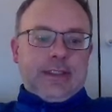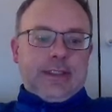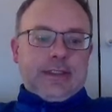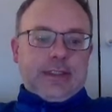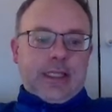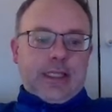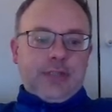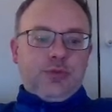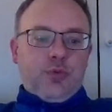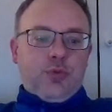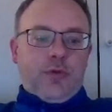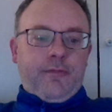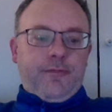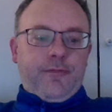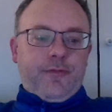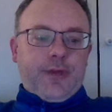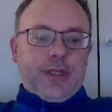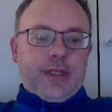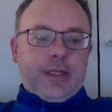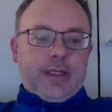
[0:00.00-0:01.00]
that's one
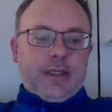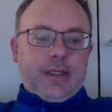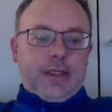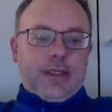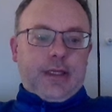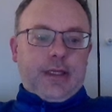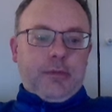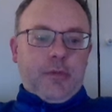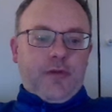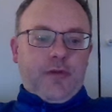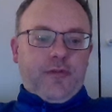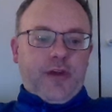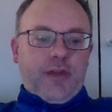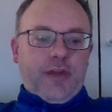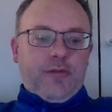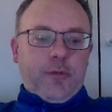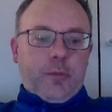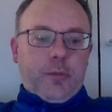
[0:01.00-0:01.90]
thing in my favour,